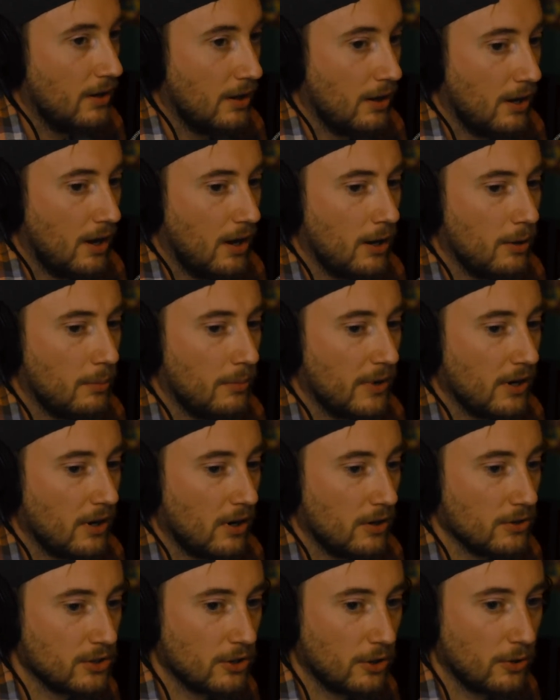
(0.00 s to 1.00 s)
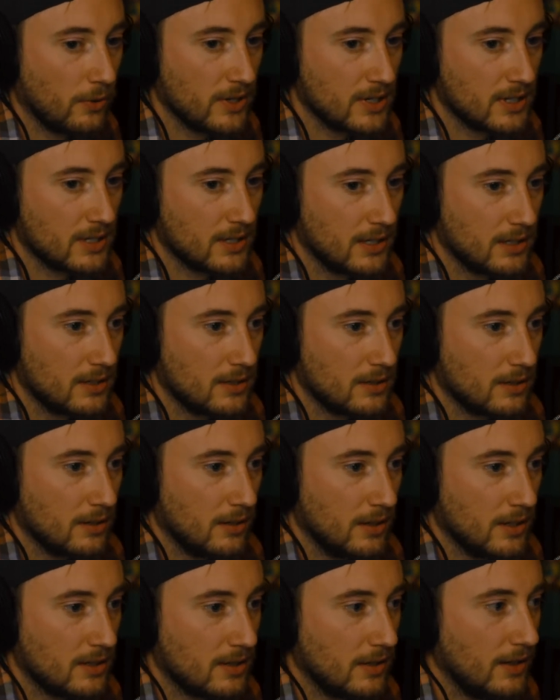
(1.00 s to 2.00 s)
But it also it's
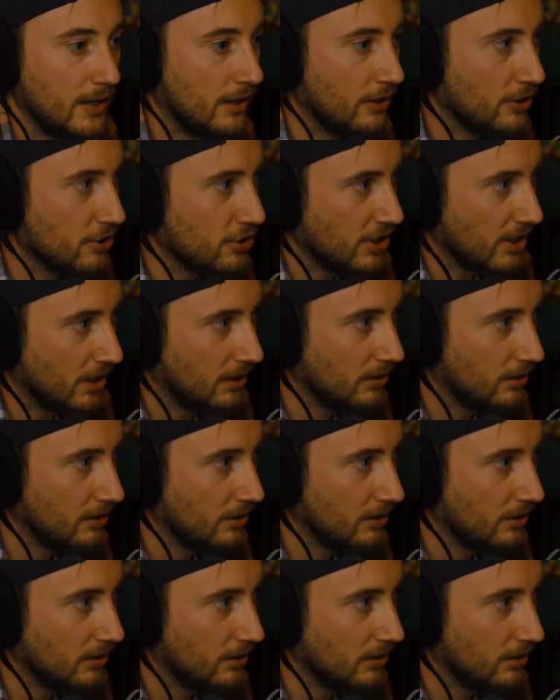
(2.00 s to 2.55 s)
the energy.